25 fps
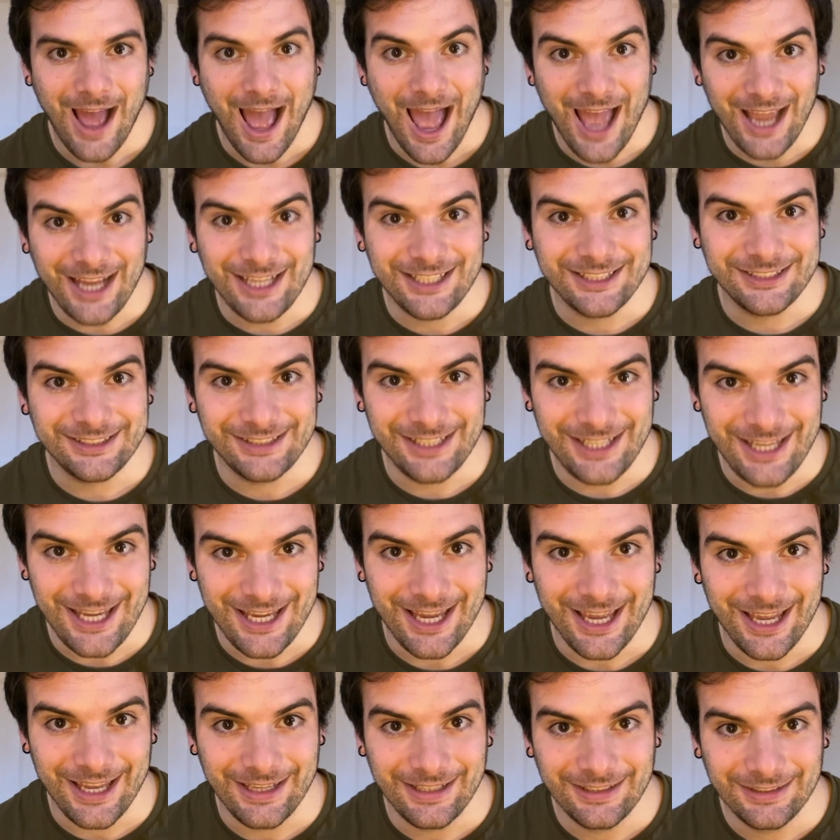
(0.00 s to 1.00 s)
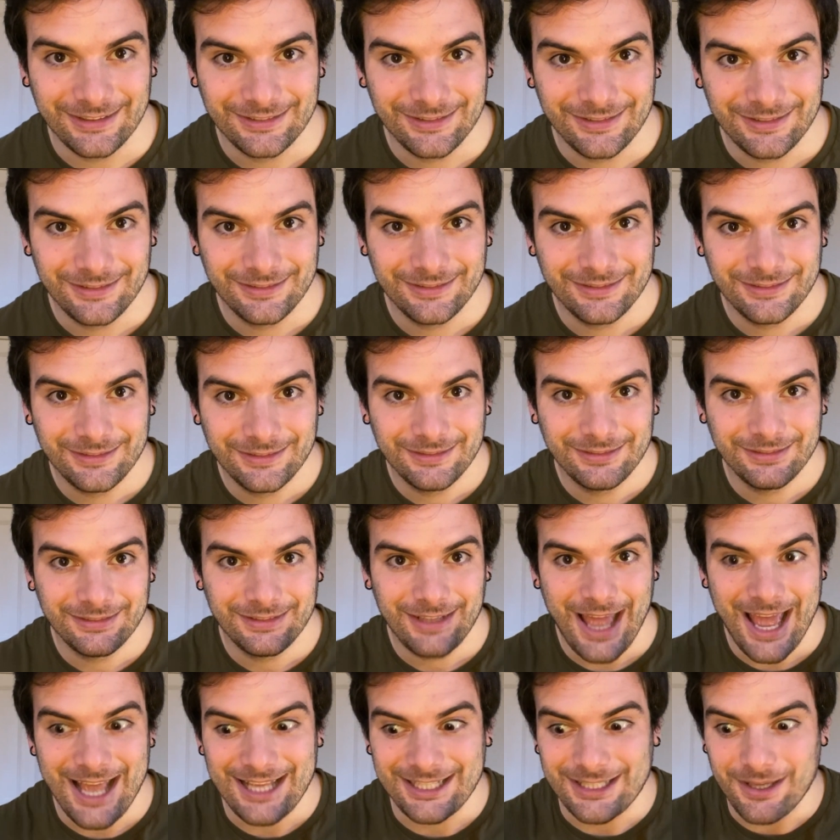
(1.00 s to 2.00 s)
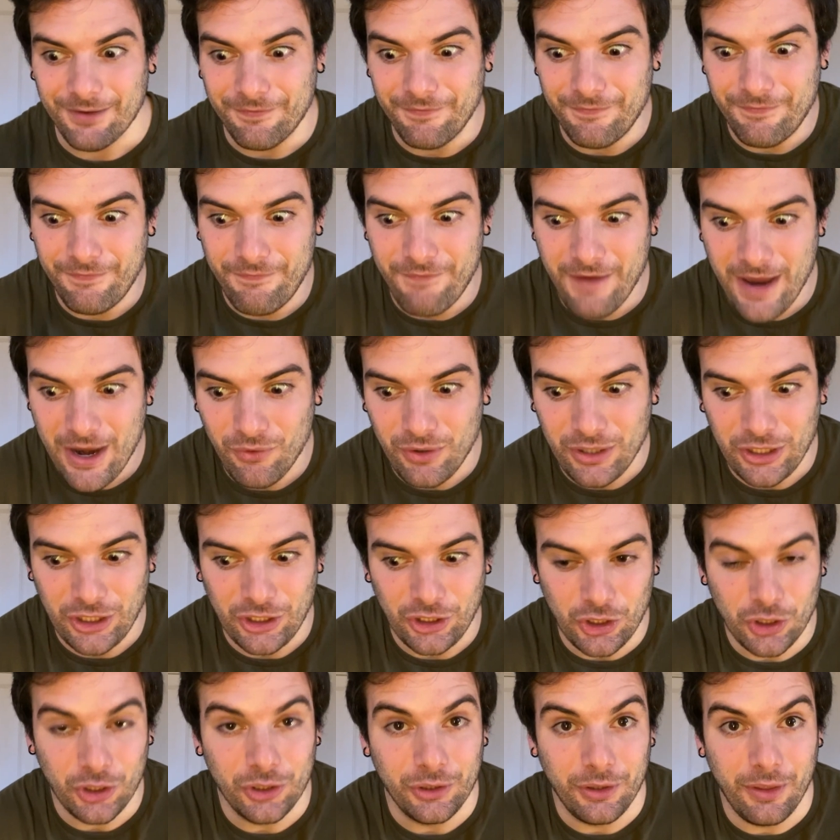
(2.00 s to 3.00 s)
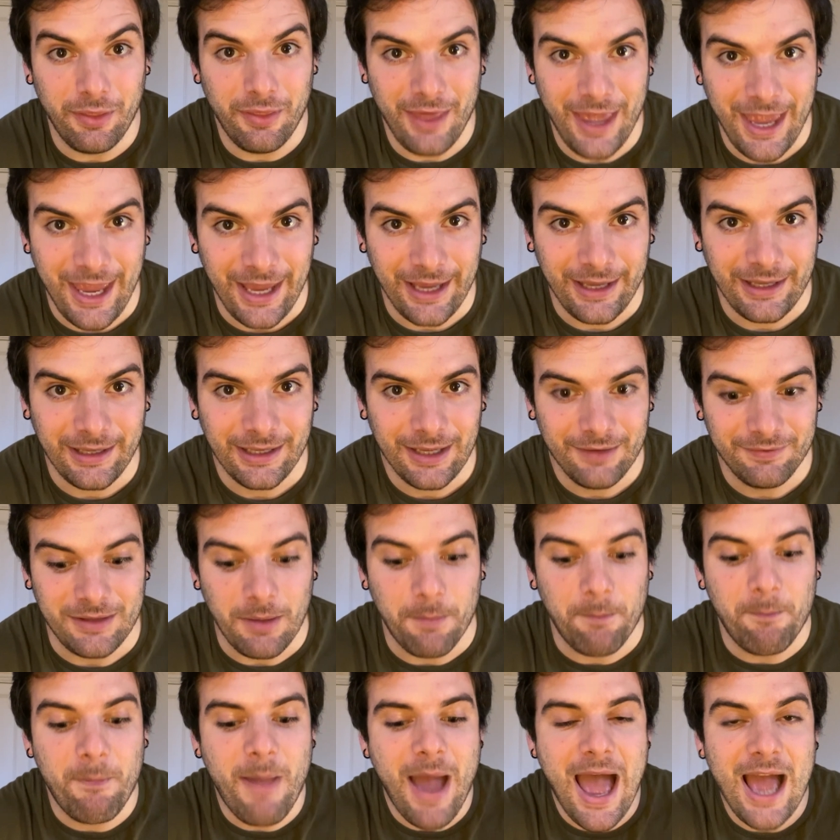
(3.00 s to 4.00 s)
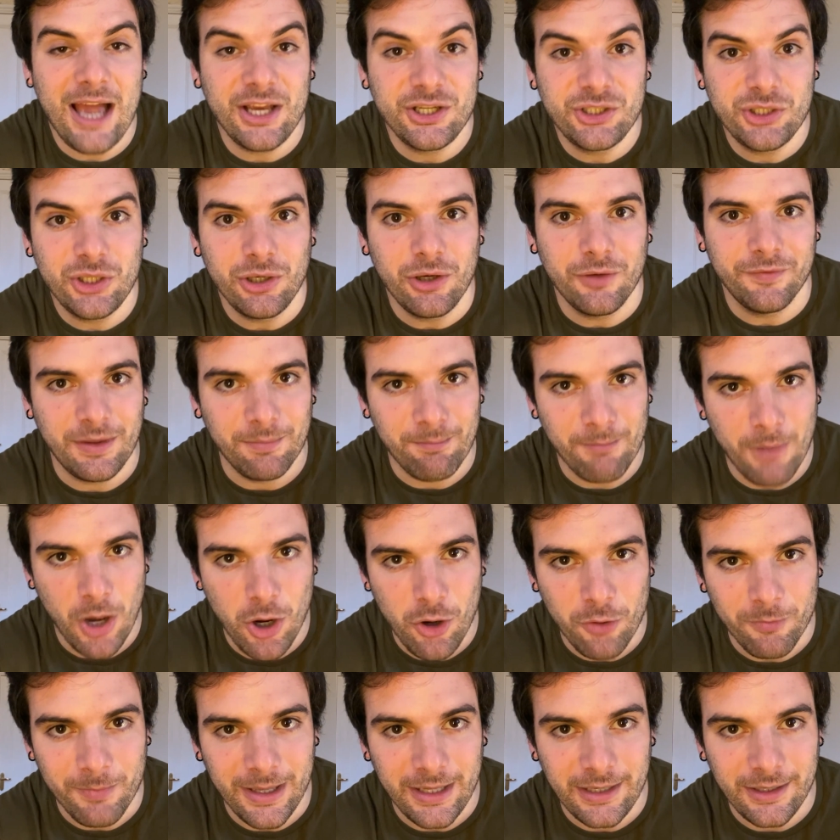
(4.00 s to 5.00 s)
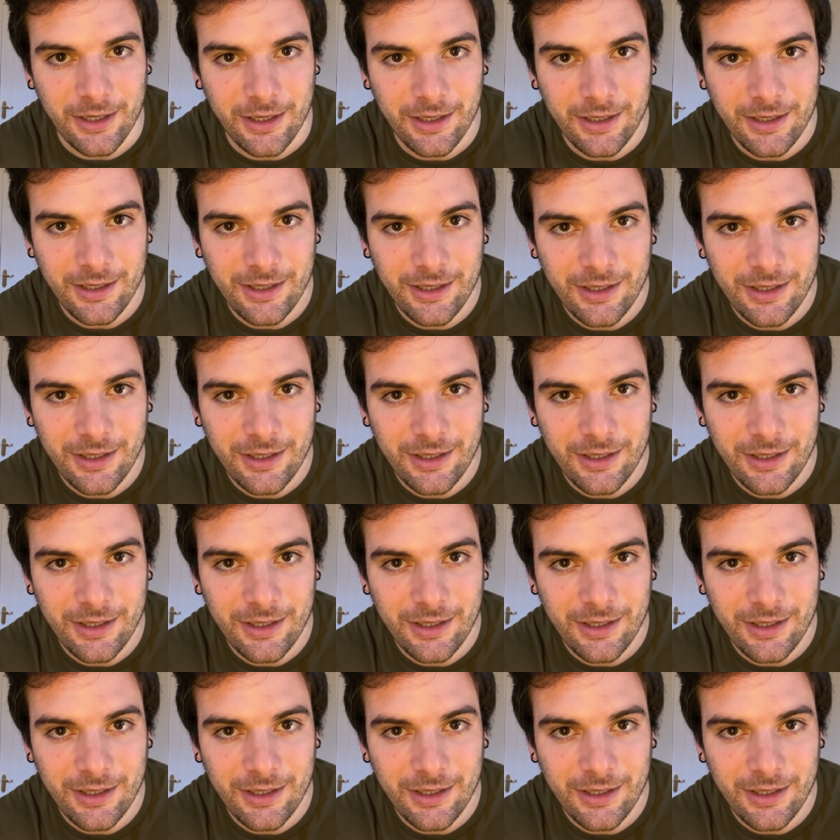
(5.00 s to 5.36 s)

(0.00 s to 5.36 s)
I see it as a very good thing if the passion of the moment